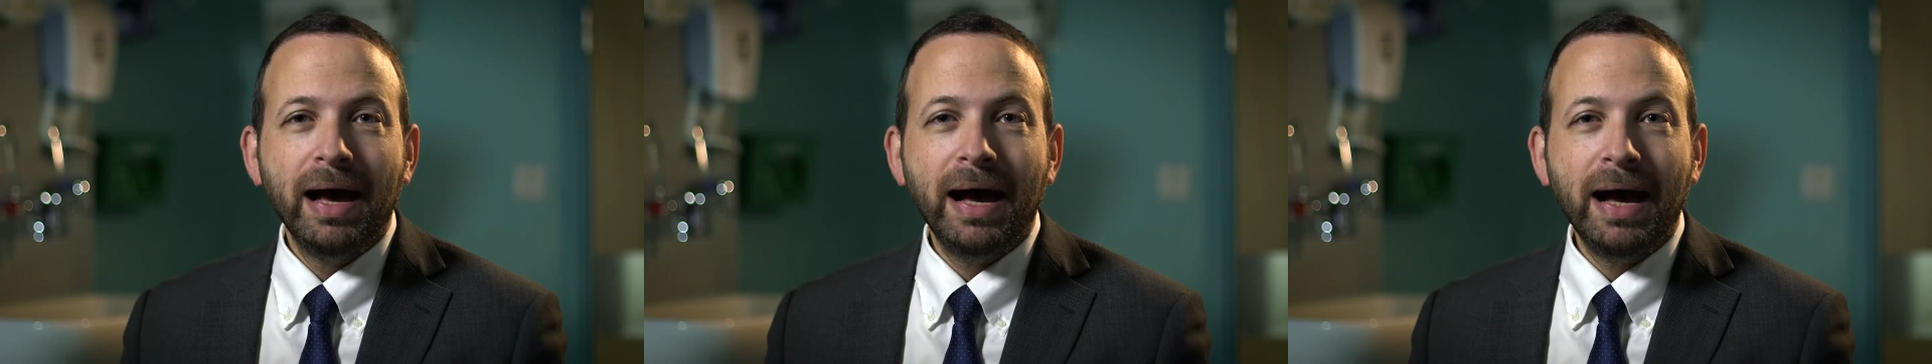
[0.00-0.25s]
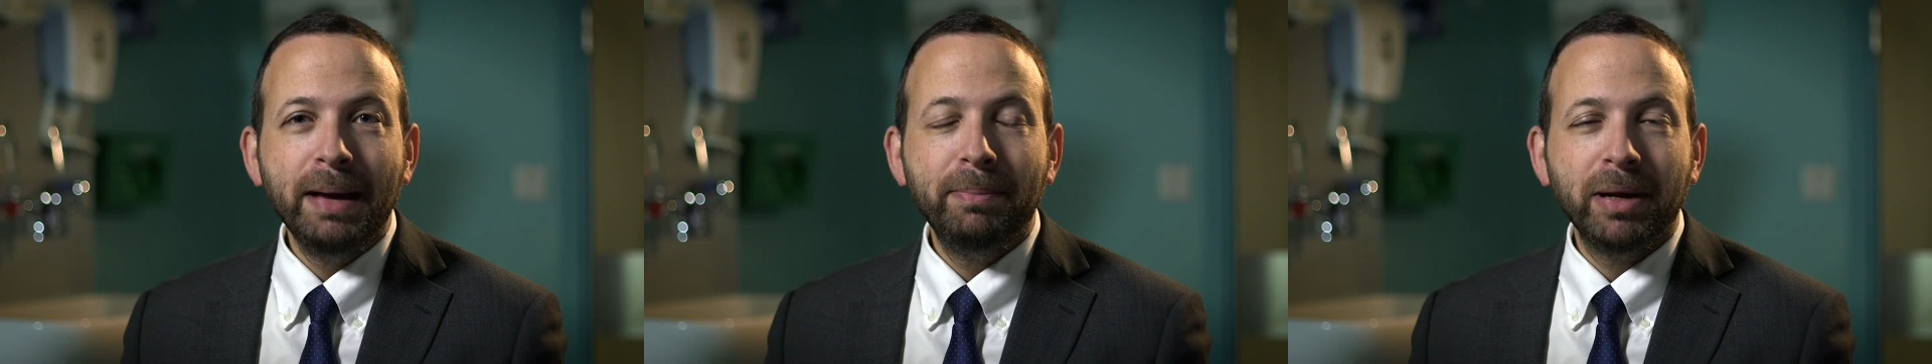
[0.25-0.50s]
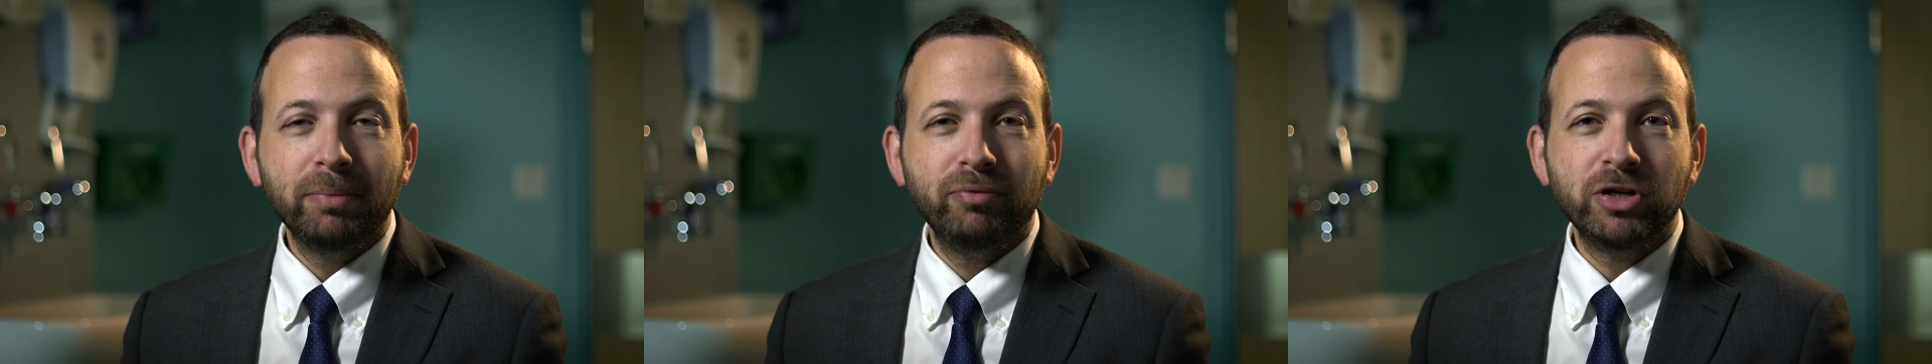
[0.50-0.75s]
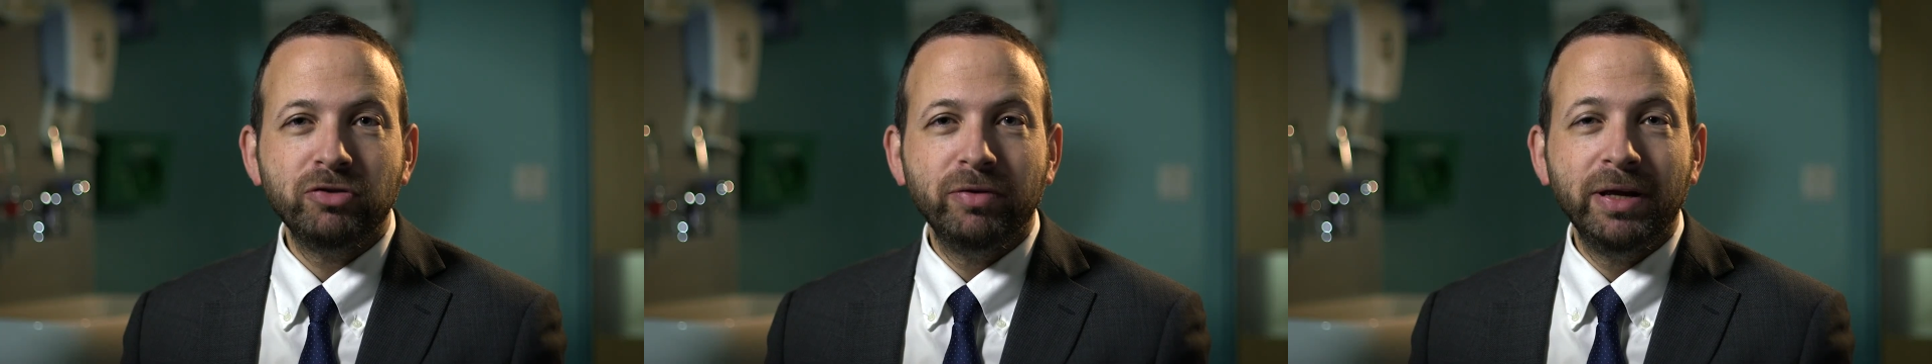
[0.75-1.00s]
High blood
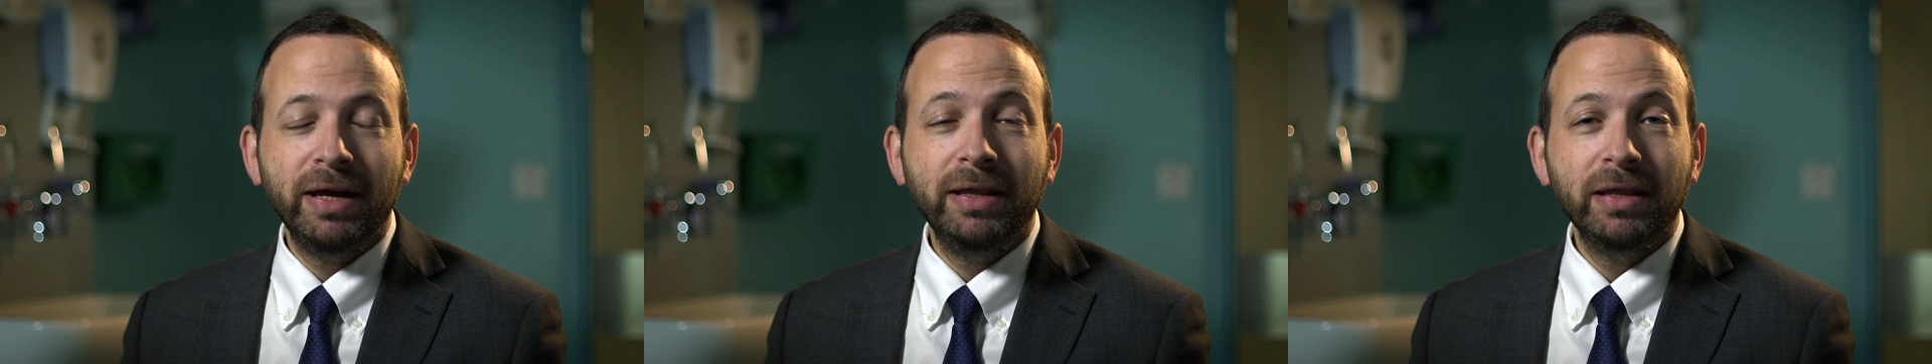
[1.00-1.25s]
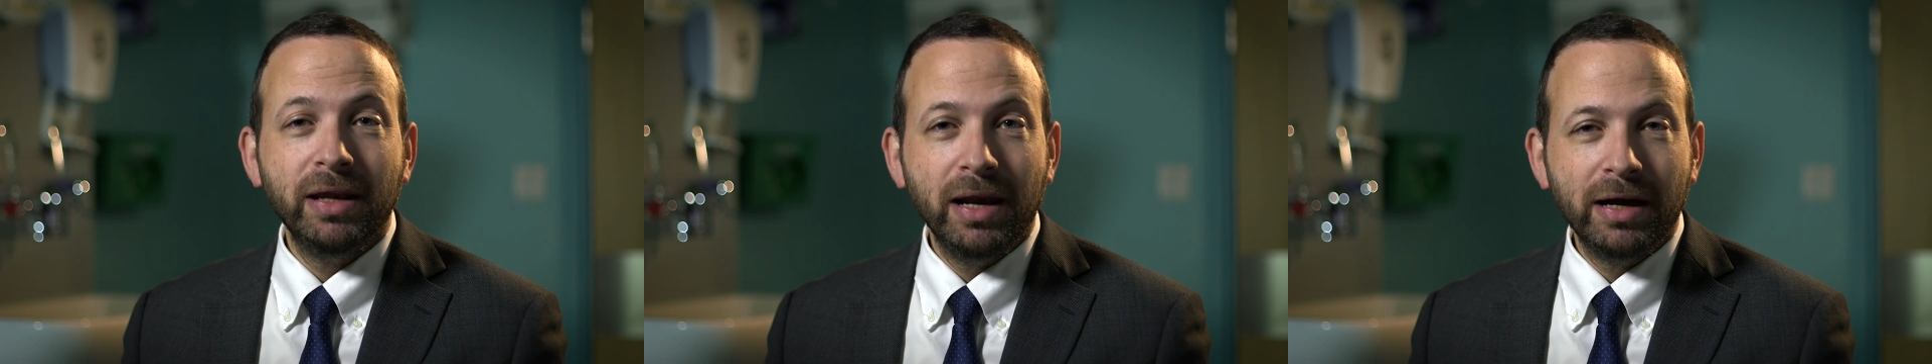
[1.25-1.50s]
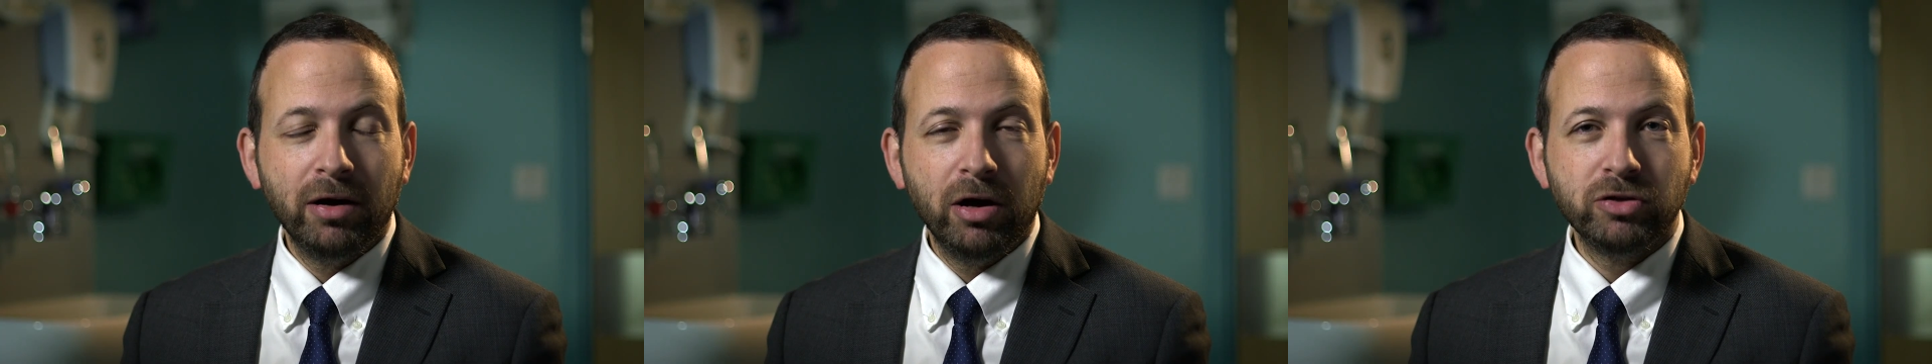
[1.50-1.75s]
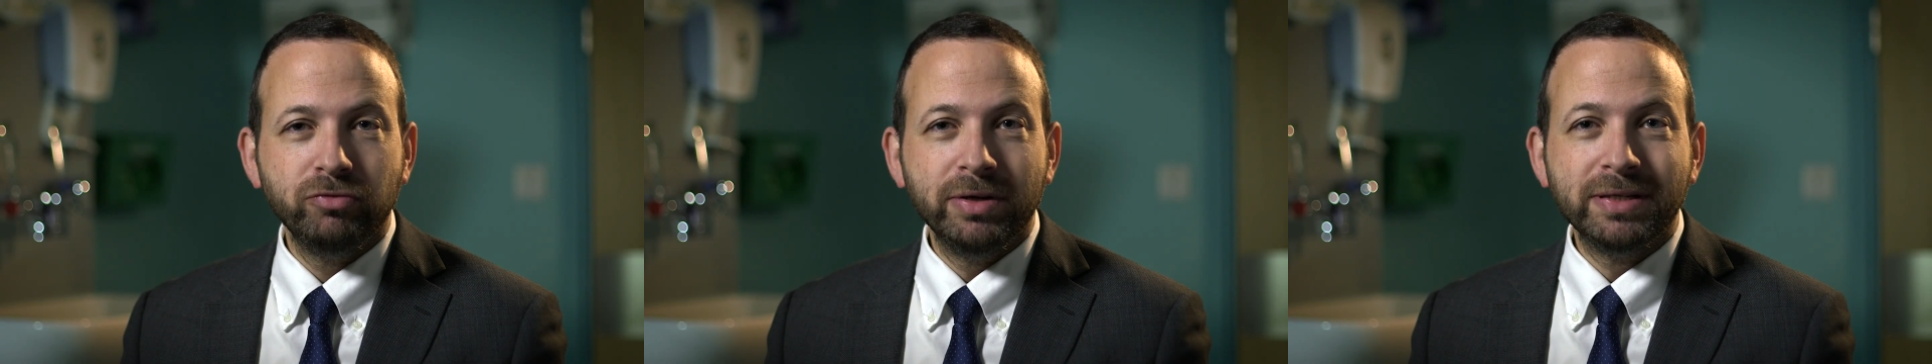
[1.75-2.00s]
pressure in the lung
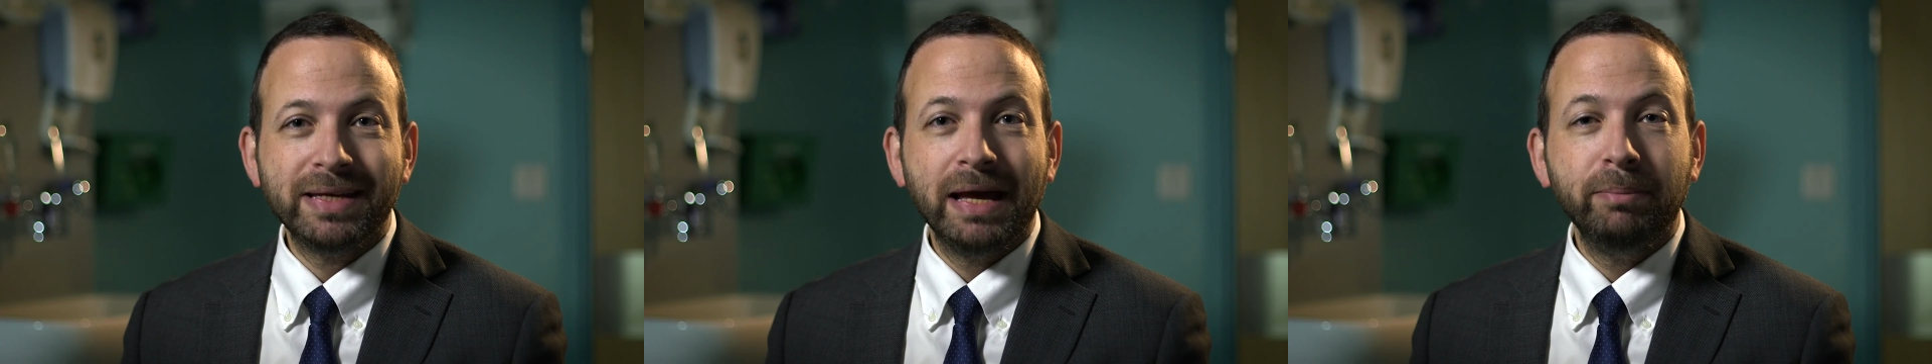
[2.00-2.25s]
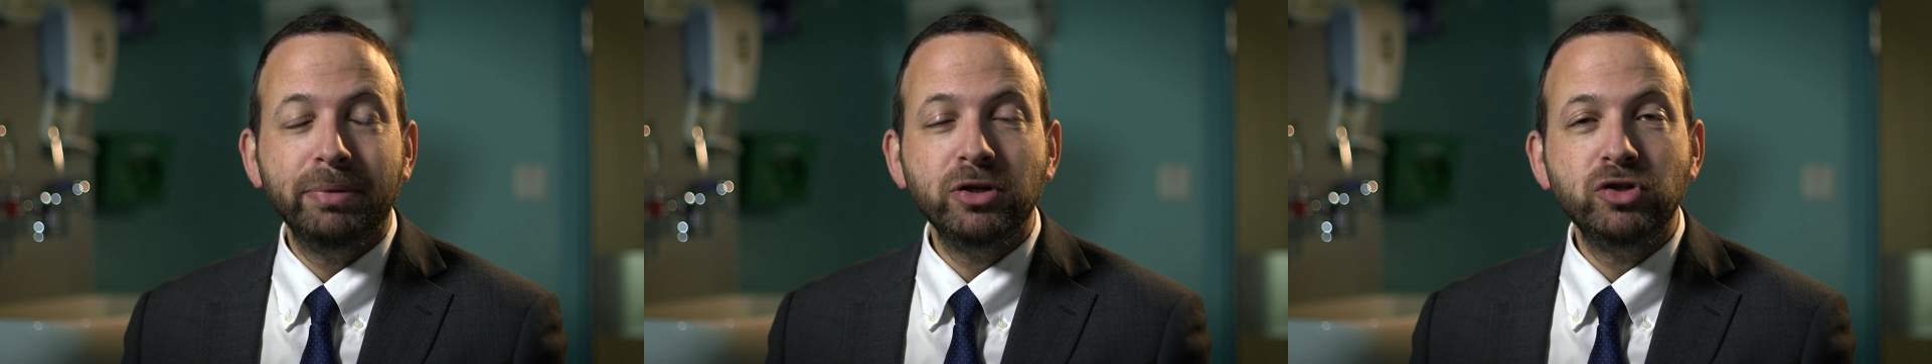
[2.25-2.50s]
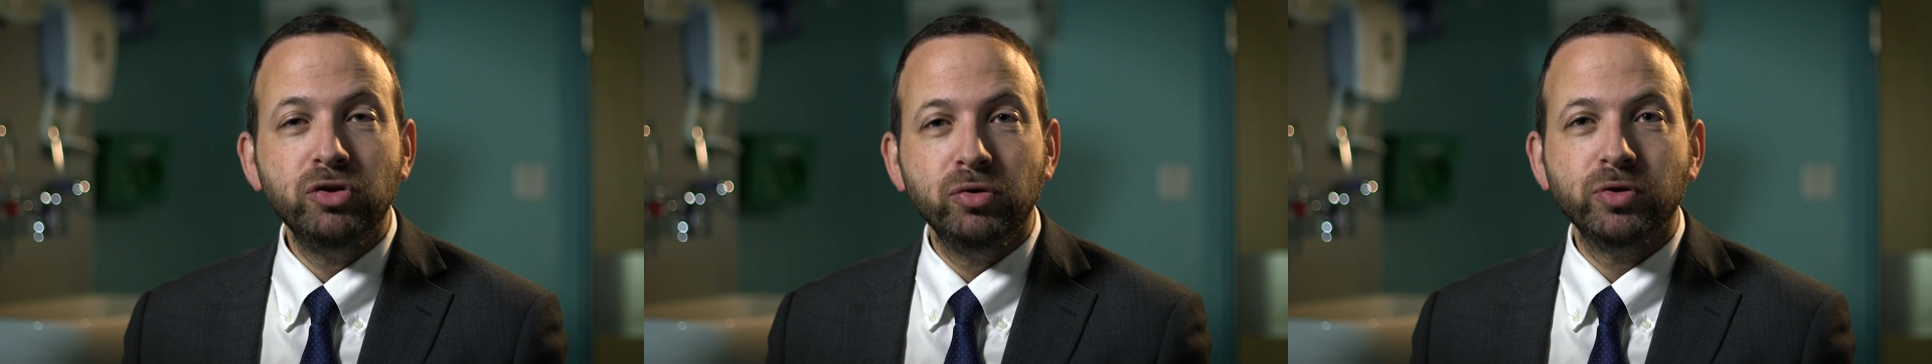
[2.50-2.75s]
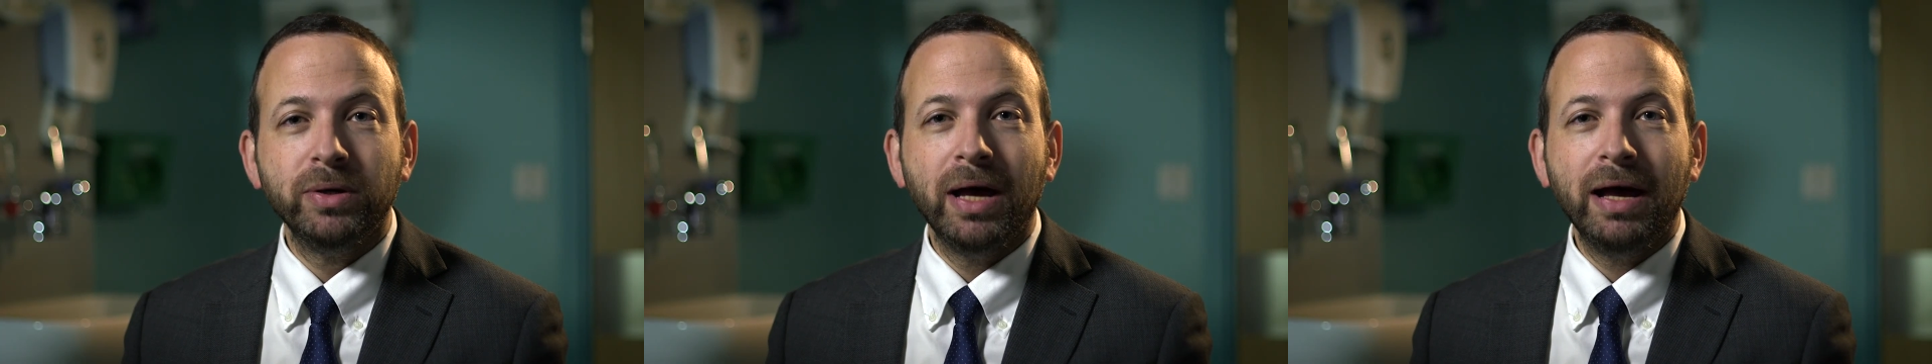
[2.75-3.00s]
arteries can be
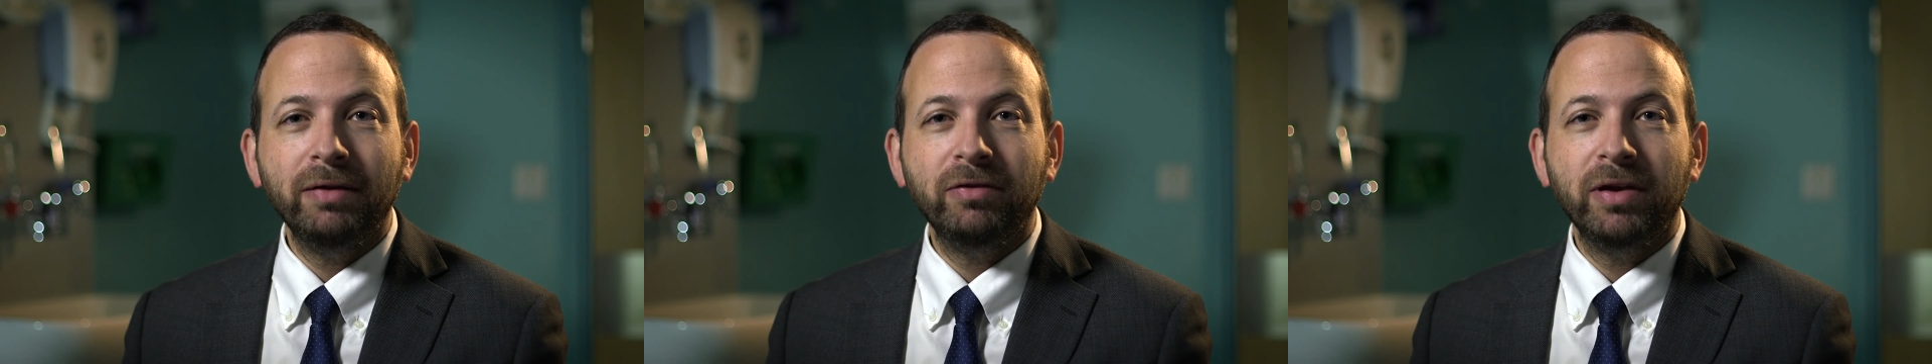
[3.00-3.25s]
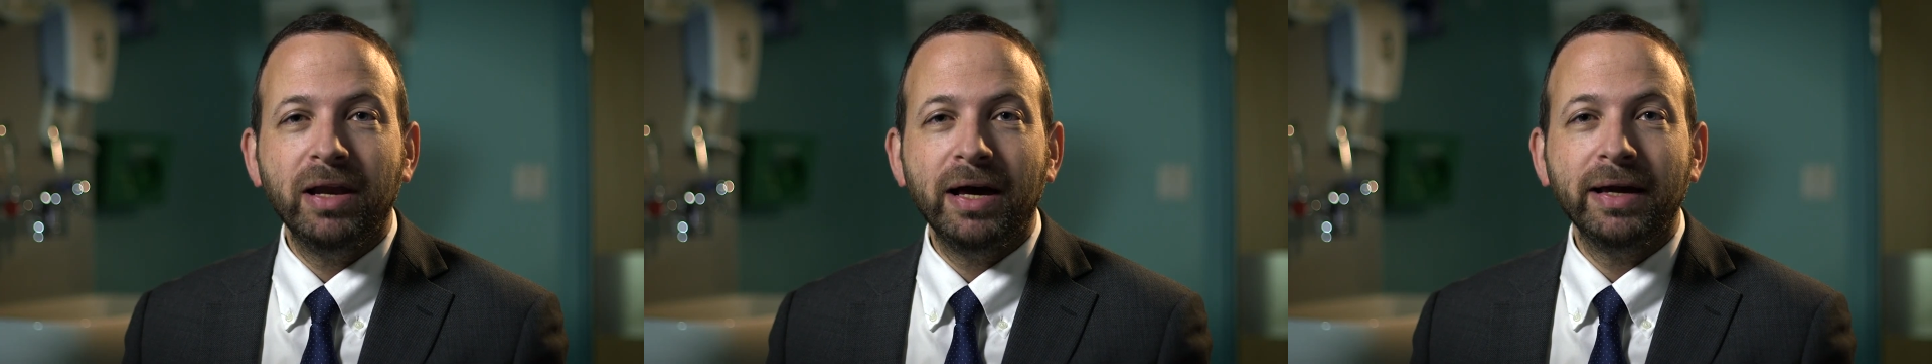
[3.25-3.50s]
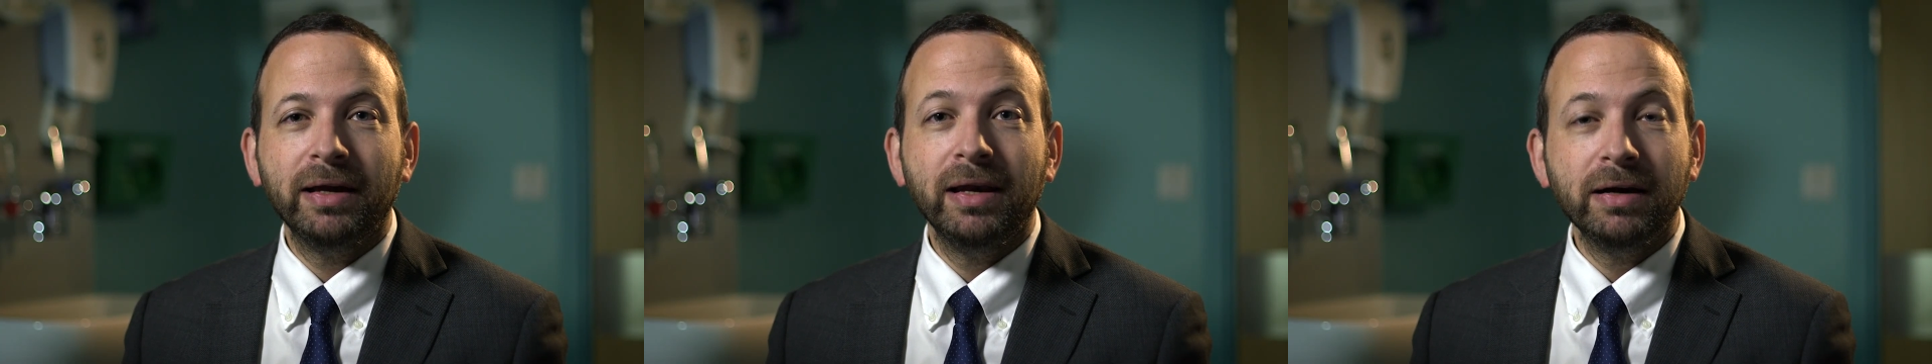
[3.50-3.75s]
due to an underlying